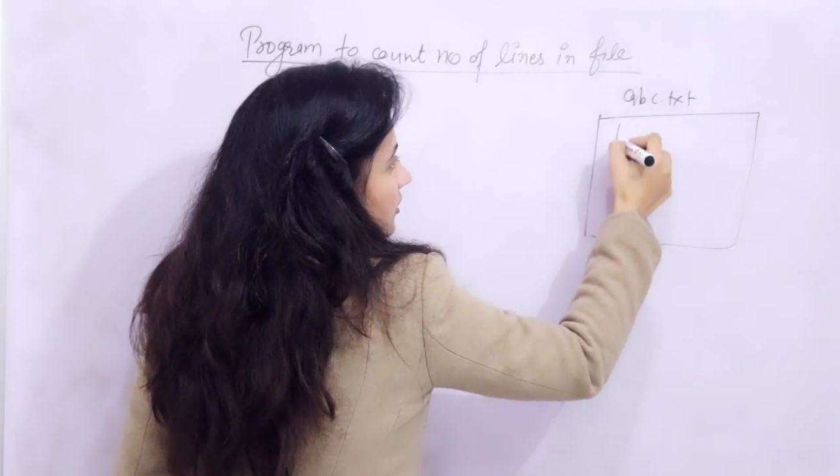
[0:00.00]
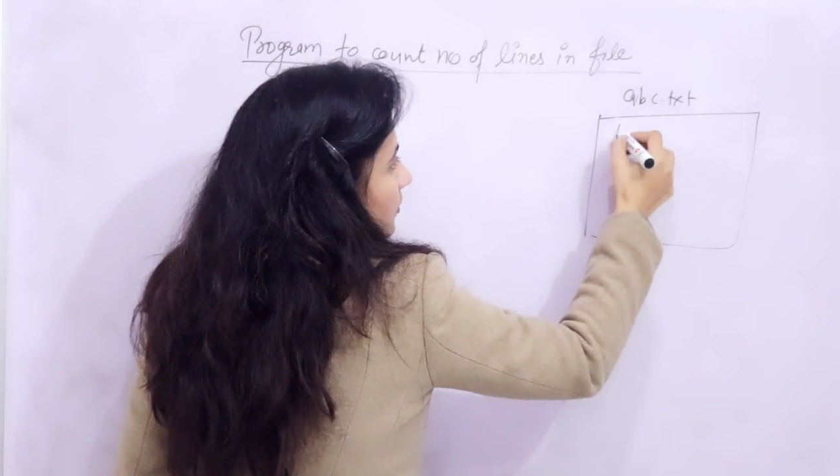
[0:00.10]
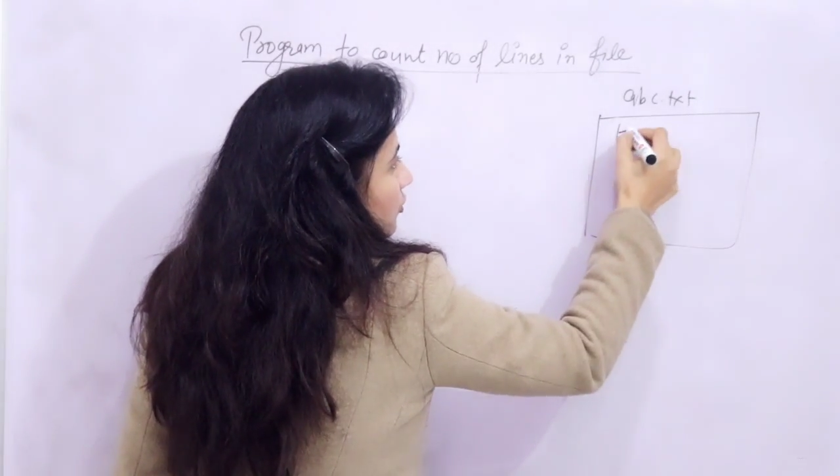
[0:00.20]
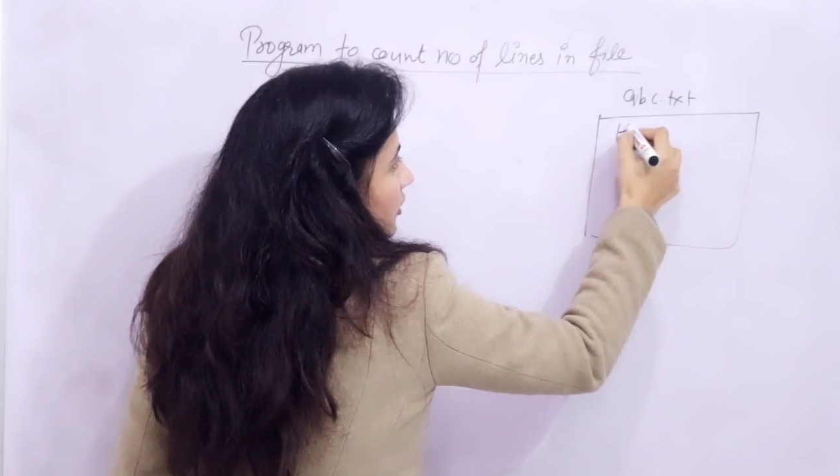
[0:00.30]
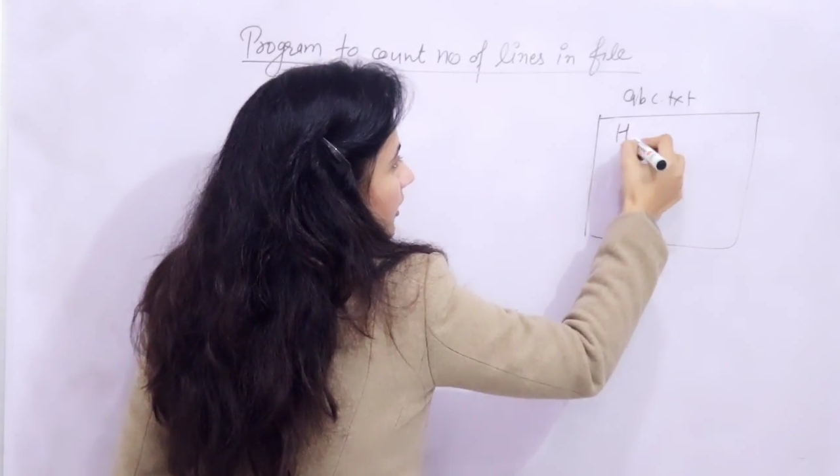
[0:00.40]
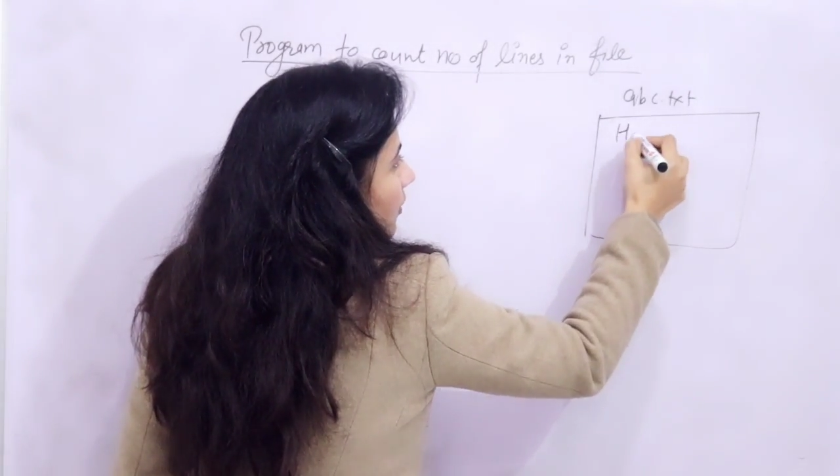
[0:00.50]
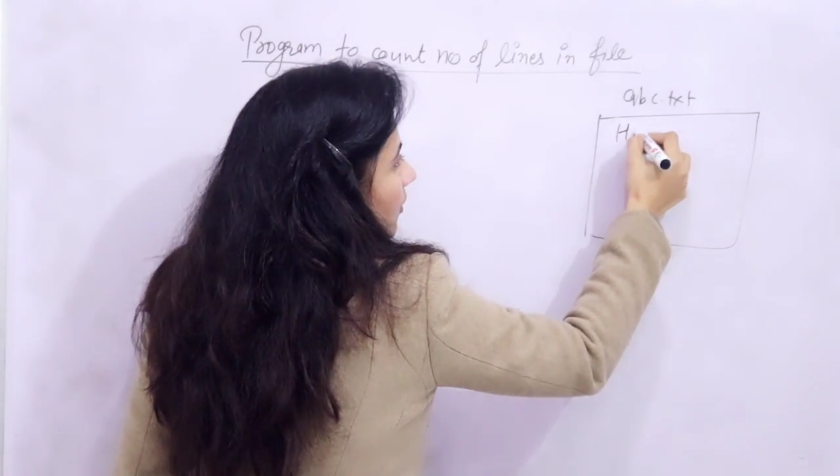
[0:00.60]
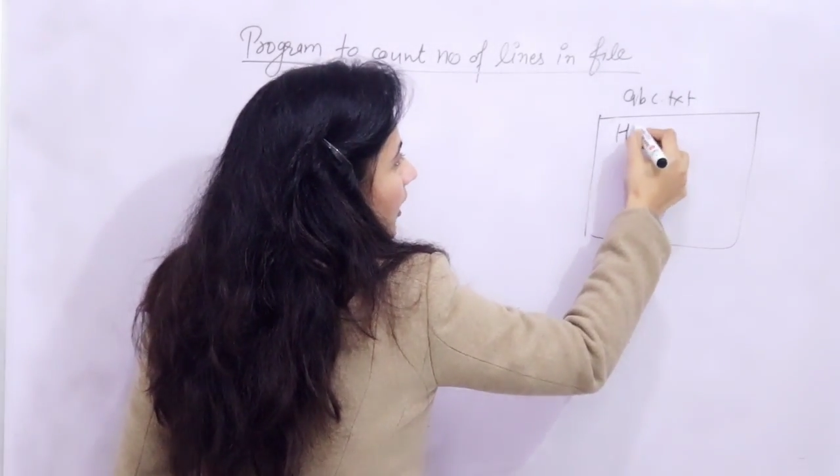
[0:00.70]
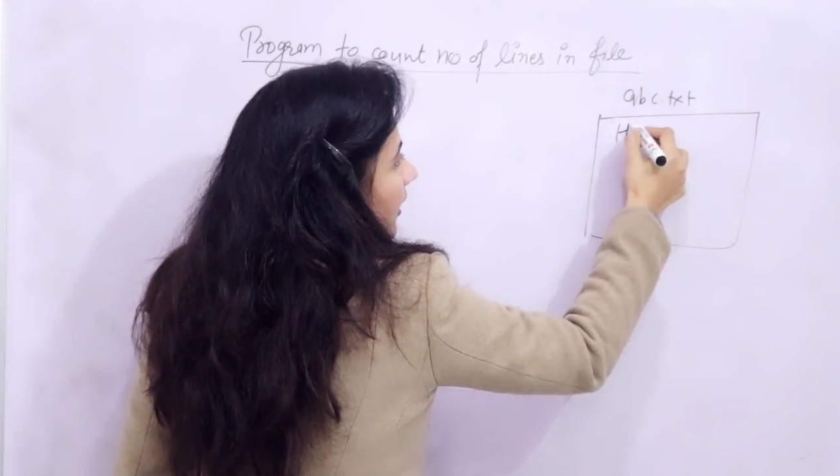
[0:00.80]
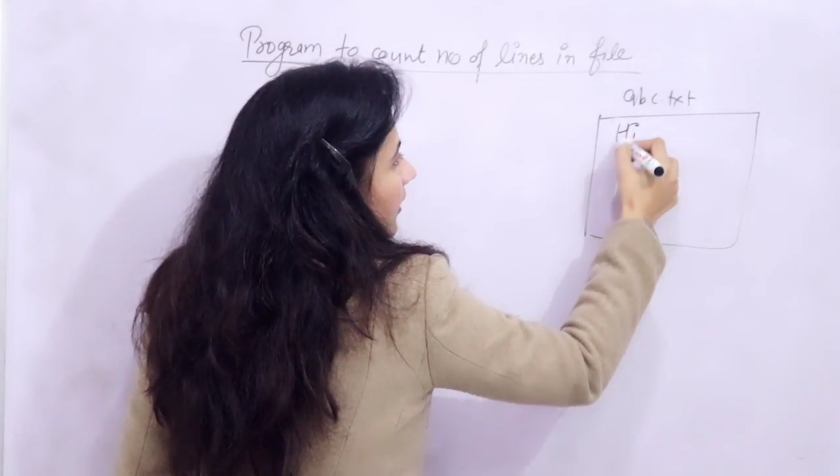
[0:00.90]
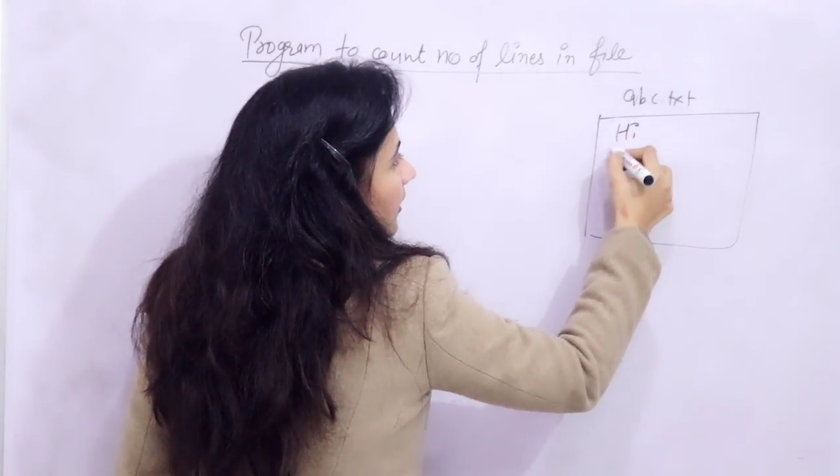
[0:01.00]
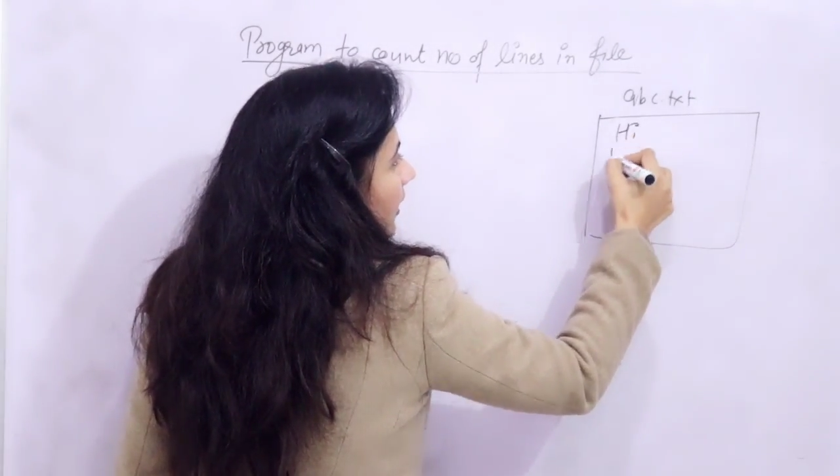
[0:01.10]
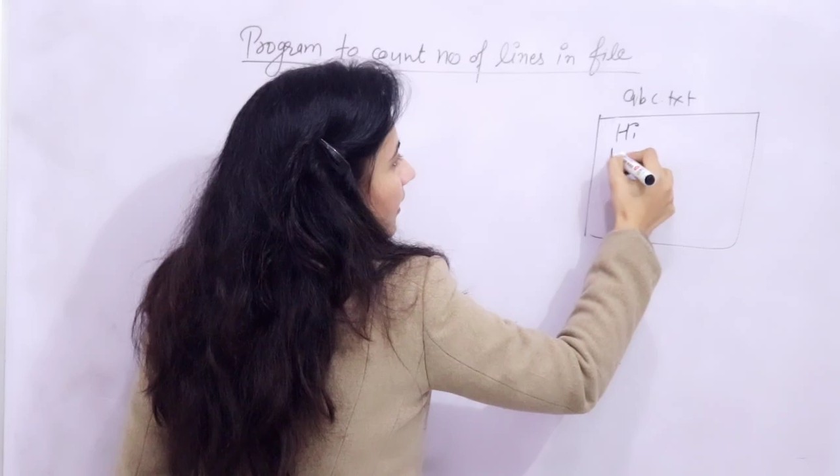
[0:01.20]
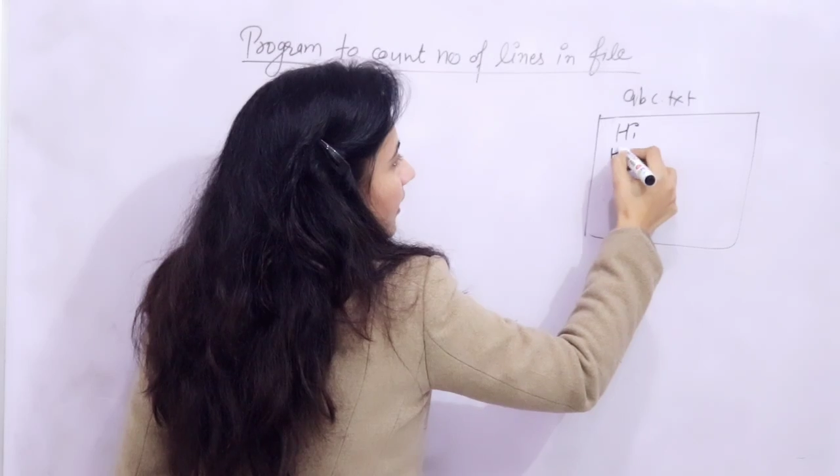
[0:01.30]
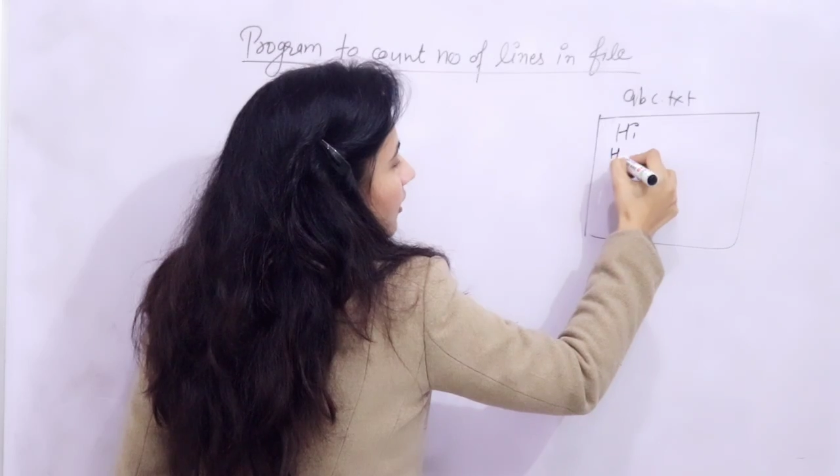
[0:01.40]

Suppose I have hi and